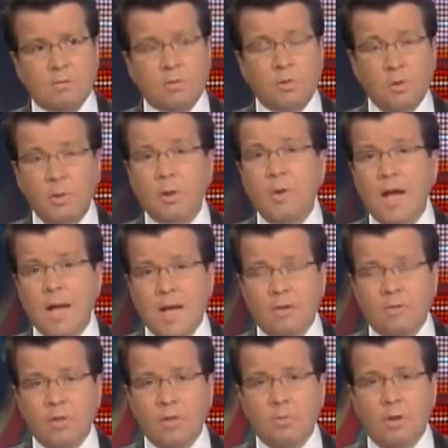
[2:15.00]
presumably right
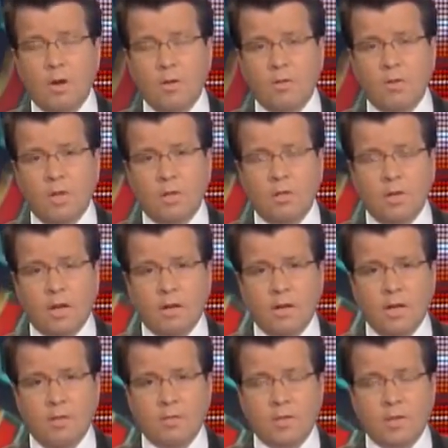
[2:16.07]
after the Boston
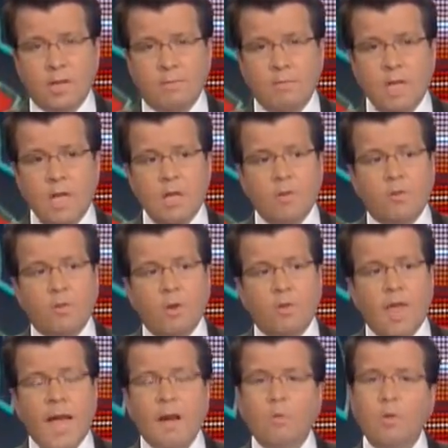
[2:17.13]
terror incident. So
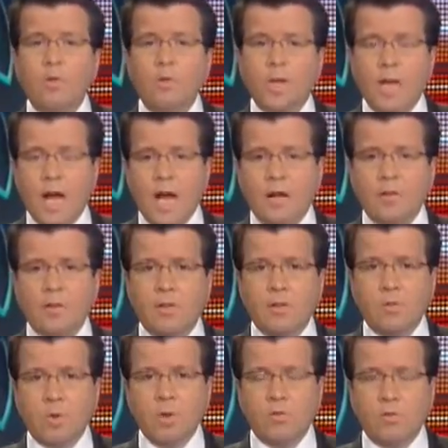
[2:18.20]
that was the guise under
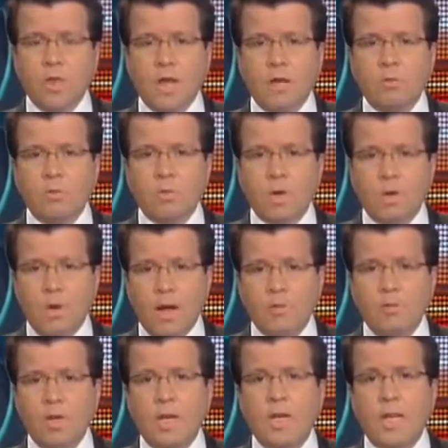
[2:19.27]
which they
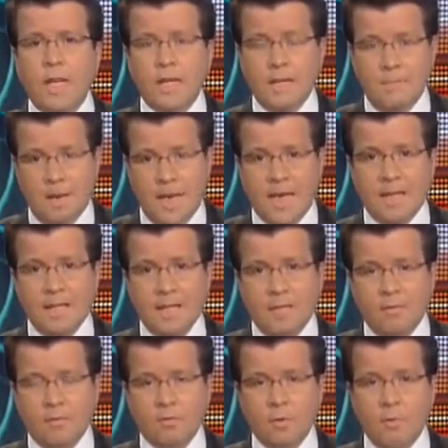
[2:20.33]
requested and then demanded
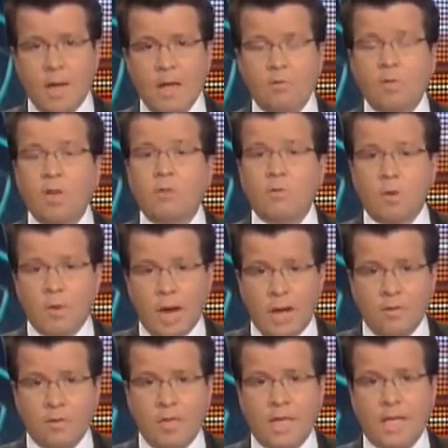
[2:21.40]
this information at
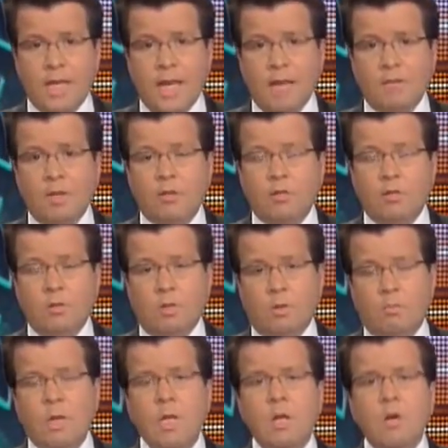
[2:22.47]
Verizon that gave it to
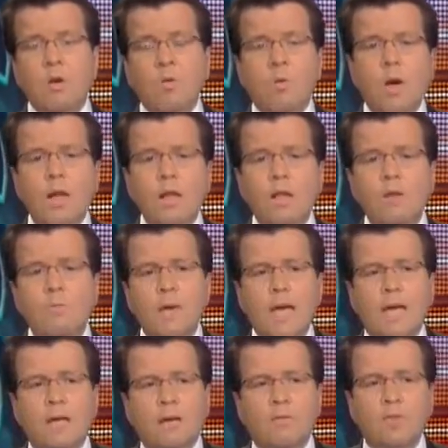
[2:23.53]
them. What did you
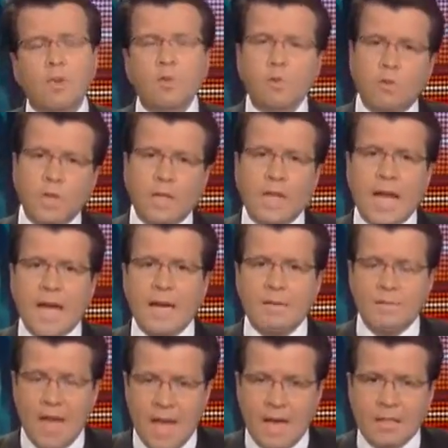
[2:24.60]
make of using that
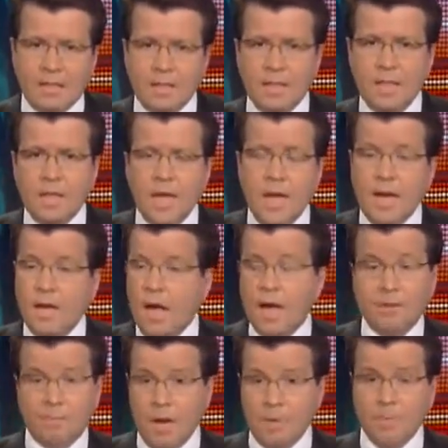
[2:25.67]
event? And
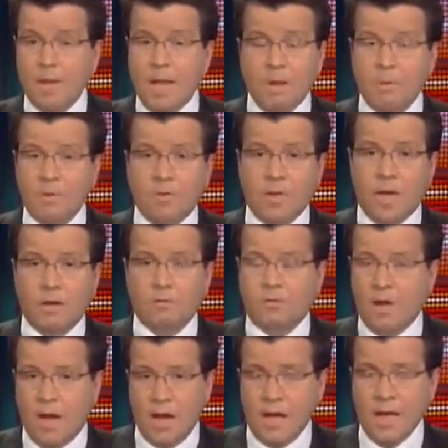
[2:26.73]
on paper, that would sound
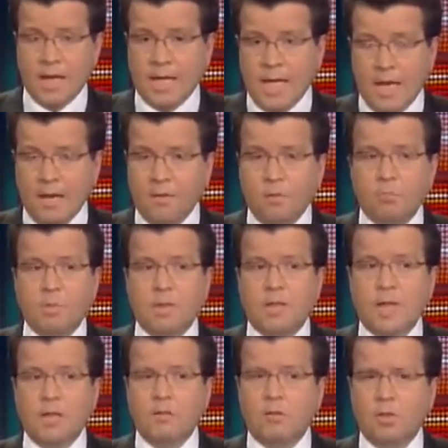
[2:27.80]
fine, I guess, but
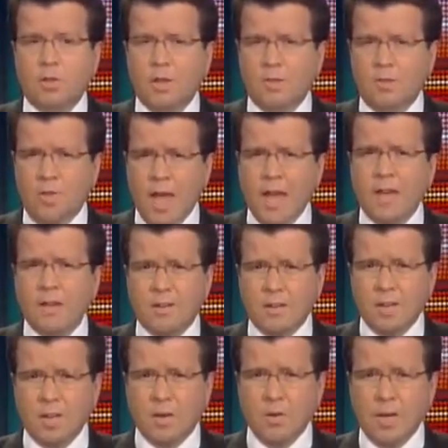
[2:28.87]
then to extend it to
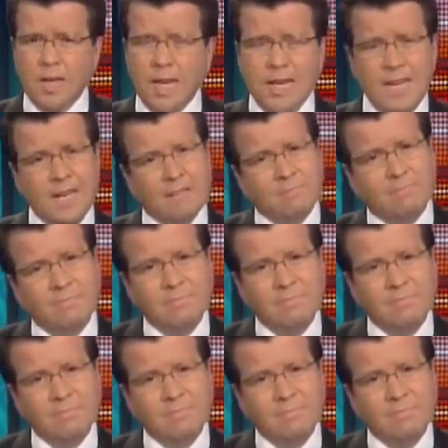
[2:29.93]
the degree they did.